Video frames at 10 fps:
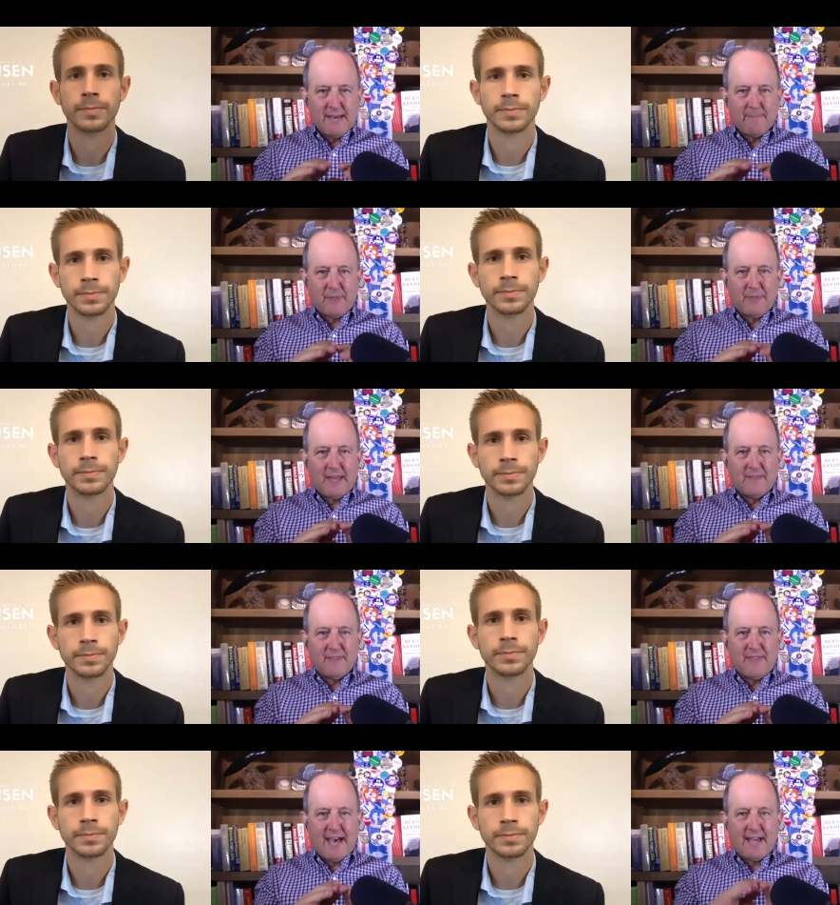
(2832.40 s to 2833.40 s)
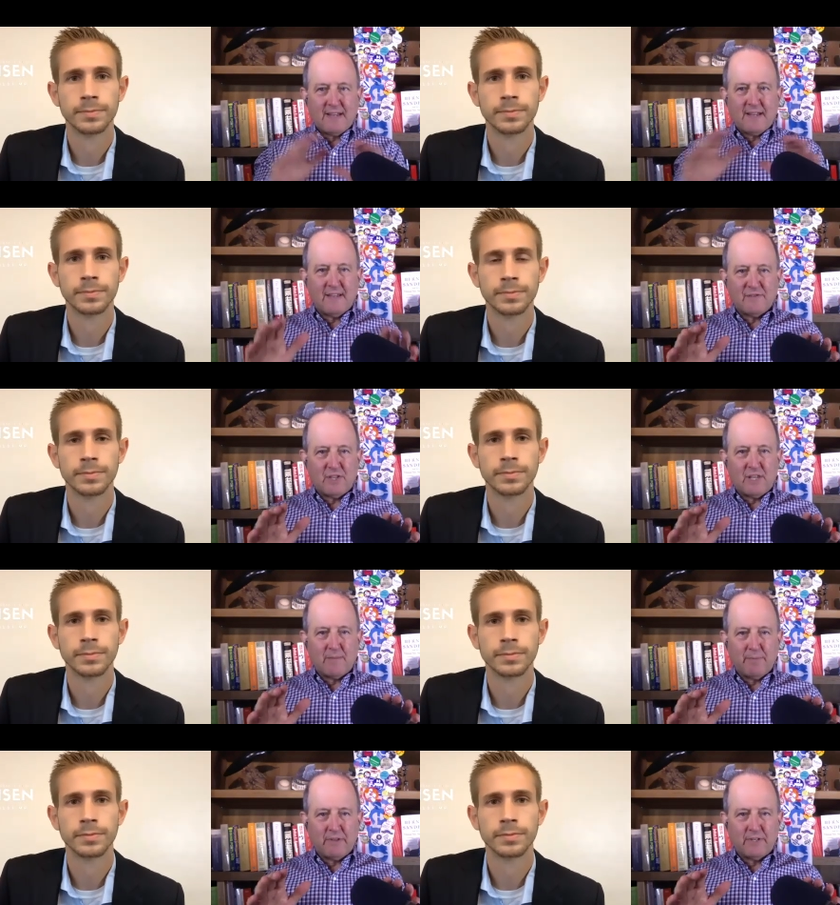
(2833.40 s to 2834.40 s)
Speaker 1: but then that gives the
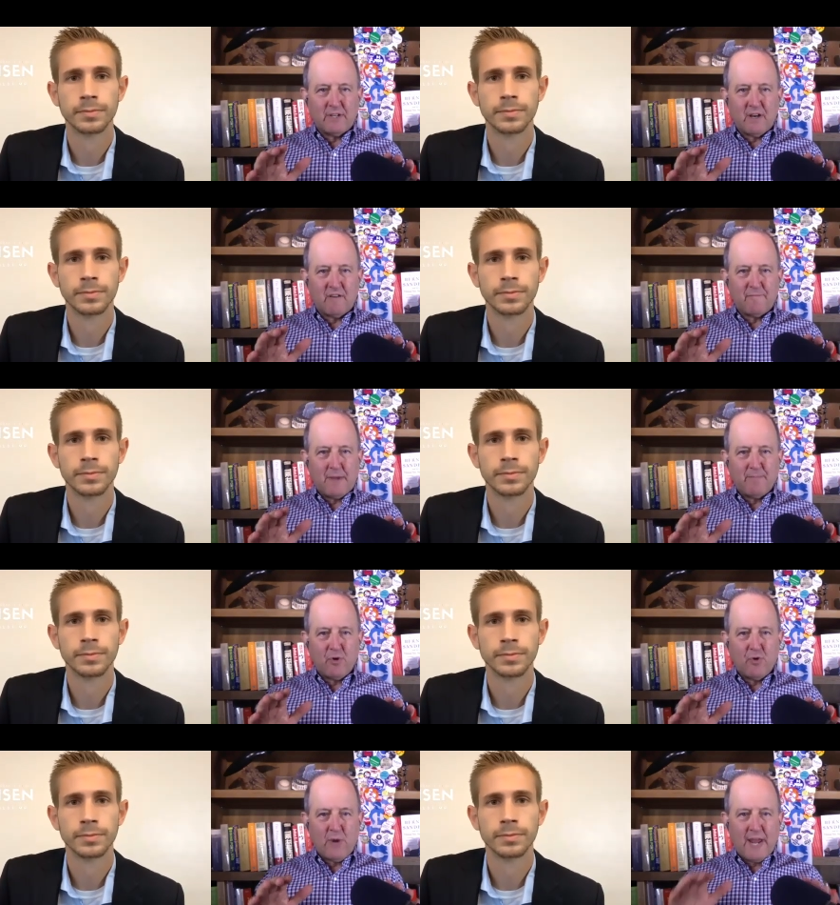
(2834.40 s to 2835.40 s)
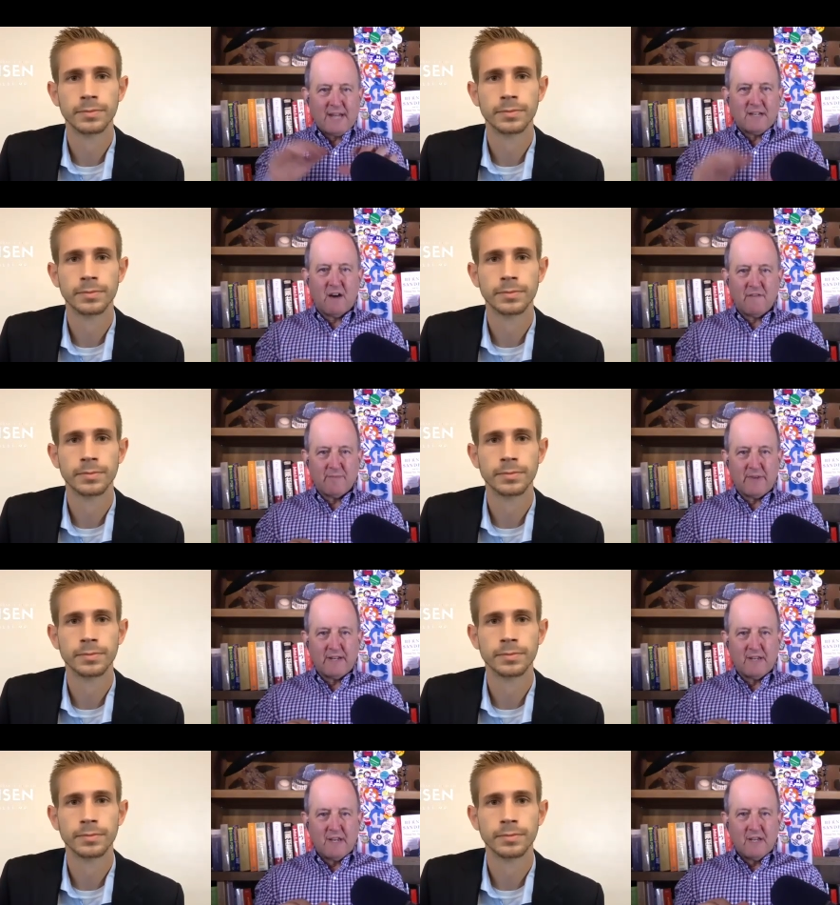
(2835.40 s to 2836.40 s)
ability of people who hate
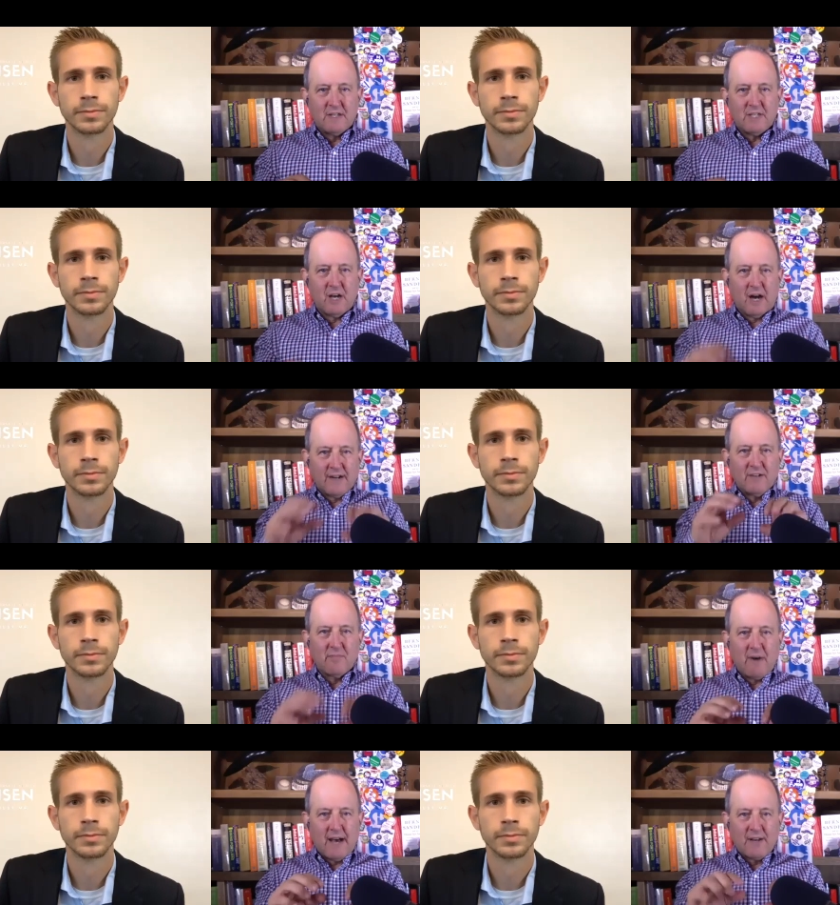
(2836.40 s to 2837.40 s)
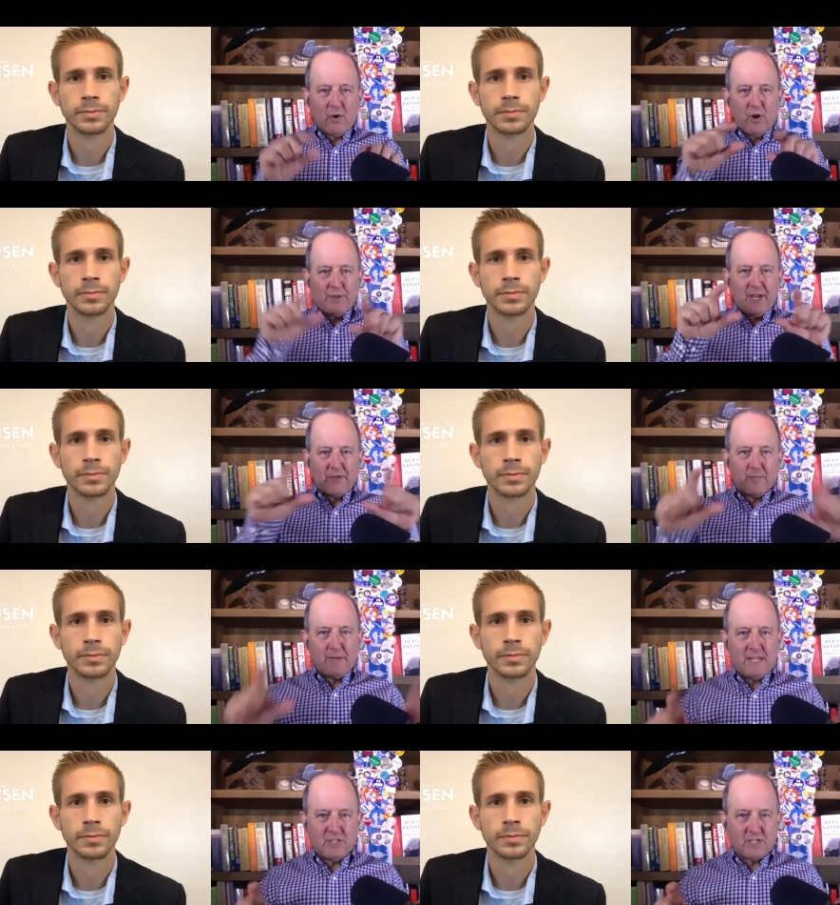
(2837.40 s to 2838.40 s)
government to undermine all the other
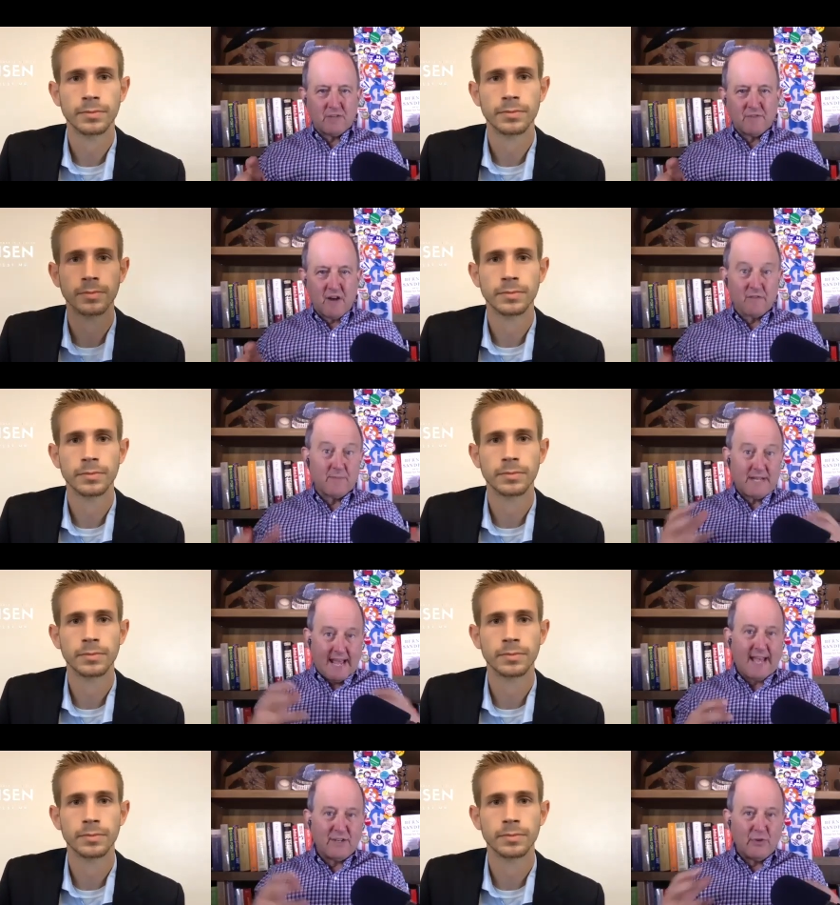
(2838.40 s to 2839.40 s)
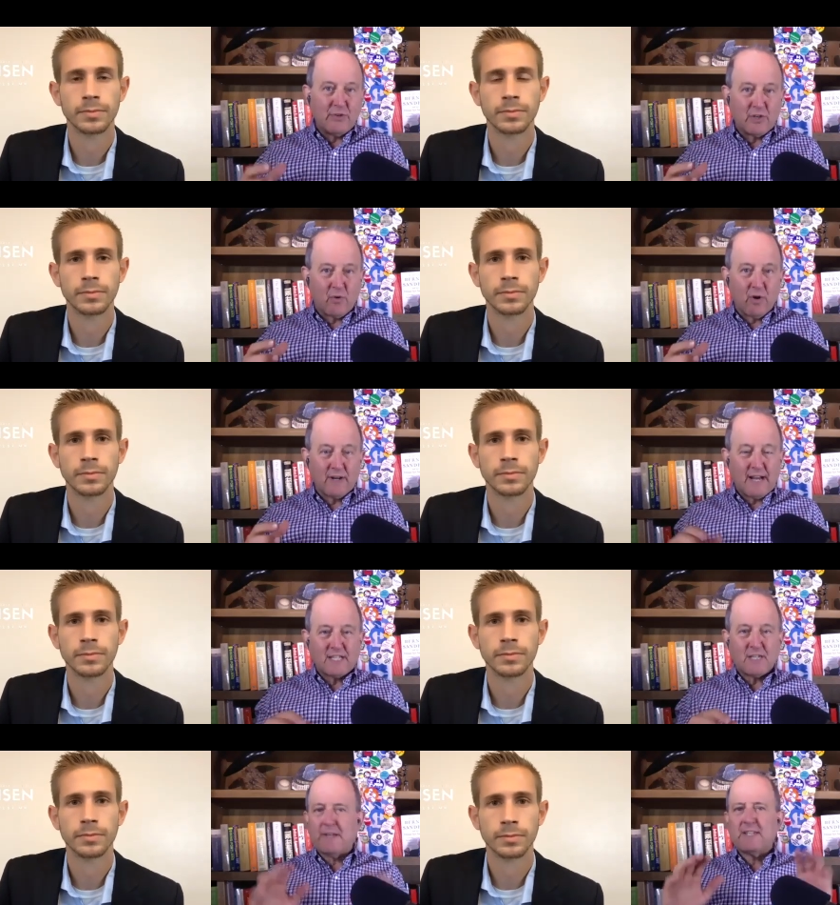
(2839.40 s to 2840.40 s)
pieces of government and union
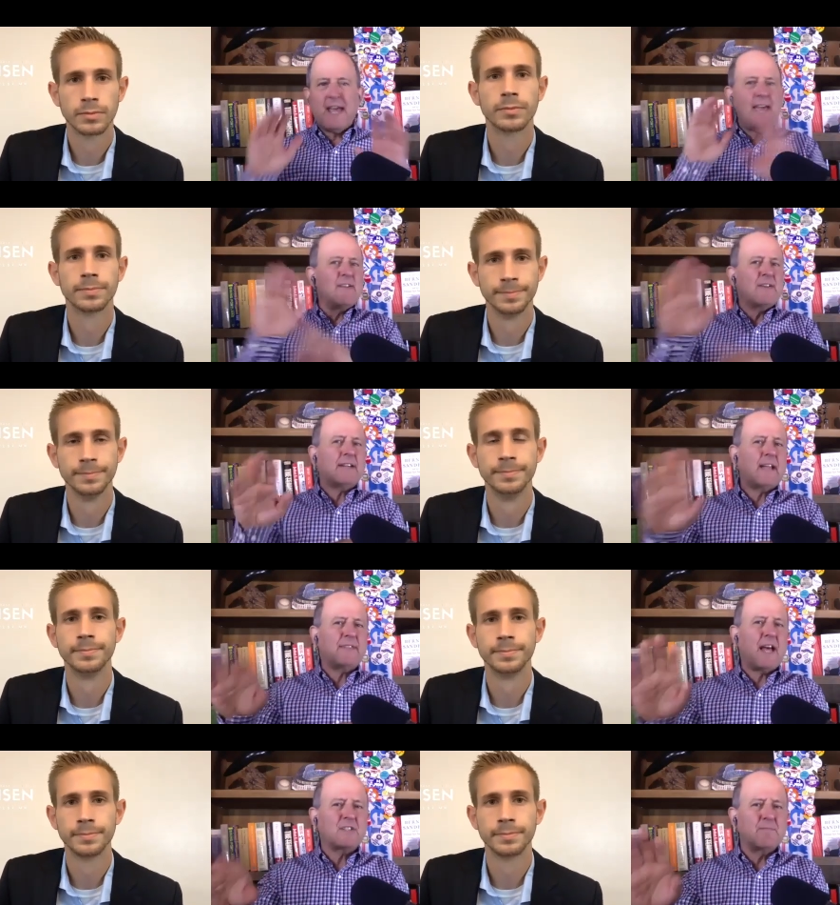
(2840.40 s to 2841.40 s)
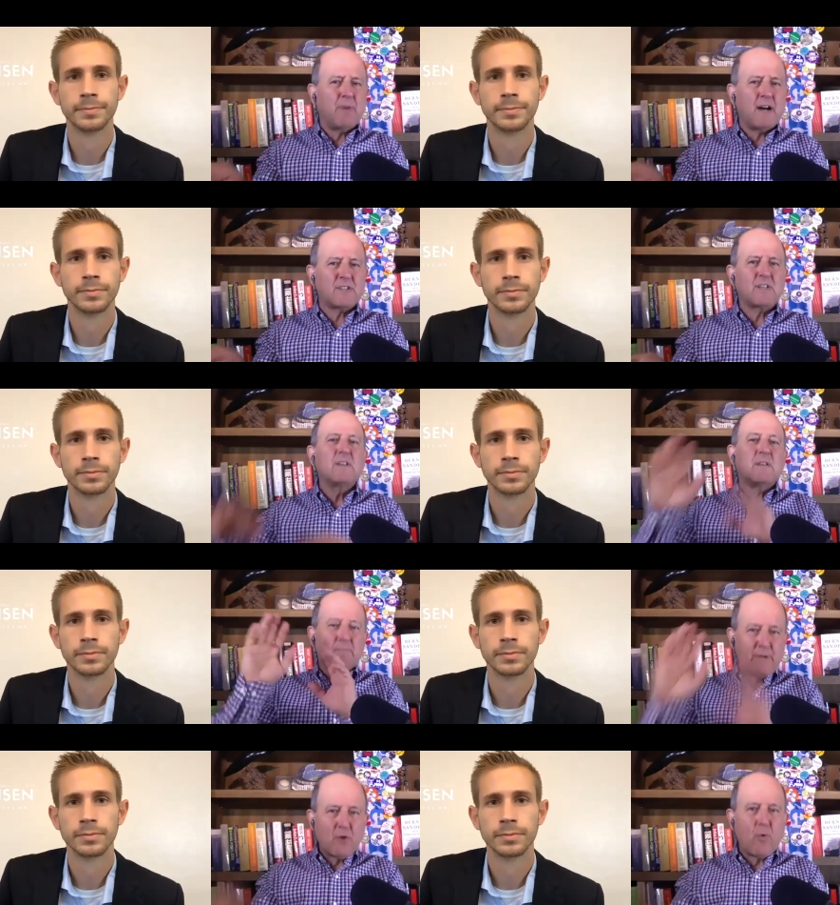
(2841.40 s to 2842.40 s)
organizing by saying, "Hey, you got that thousand bucks?
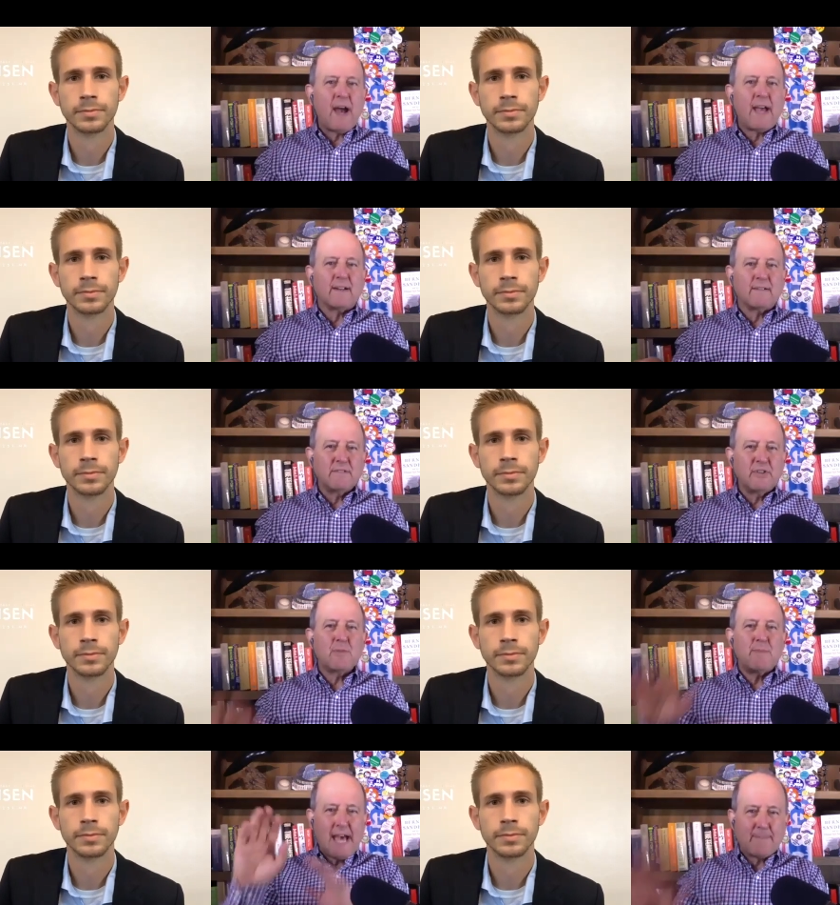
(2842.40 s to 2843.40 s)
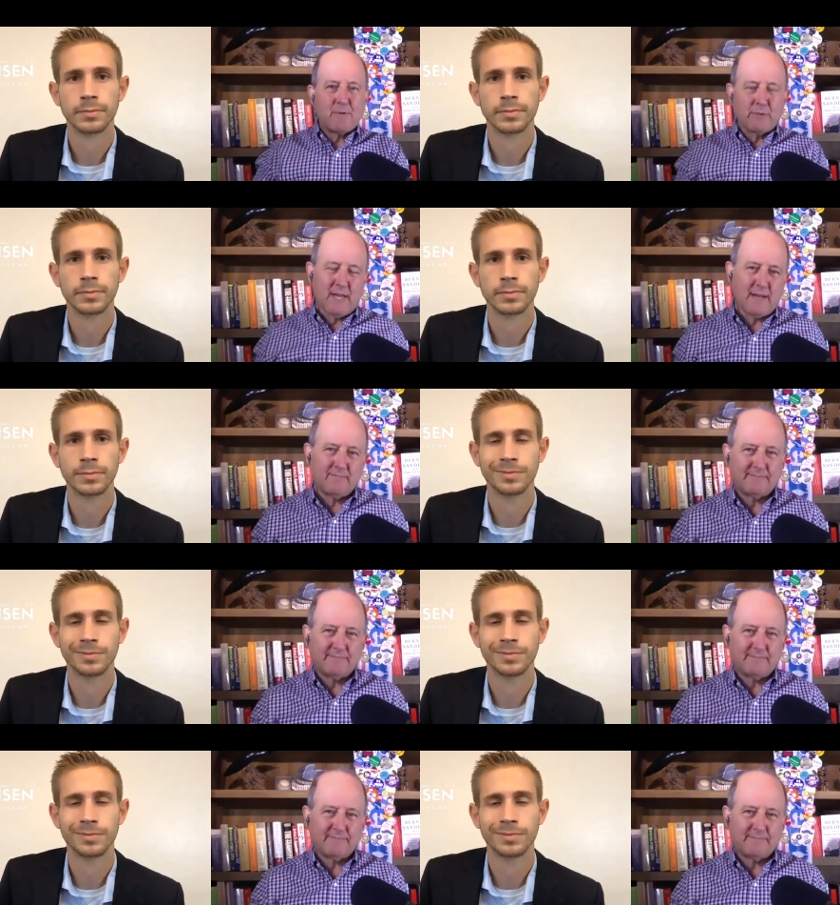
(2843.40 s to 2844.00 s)
Be quiet. You should be happy with that."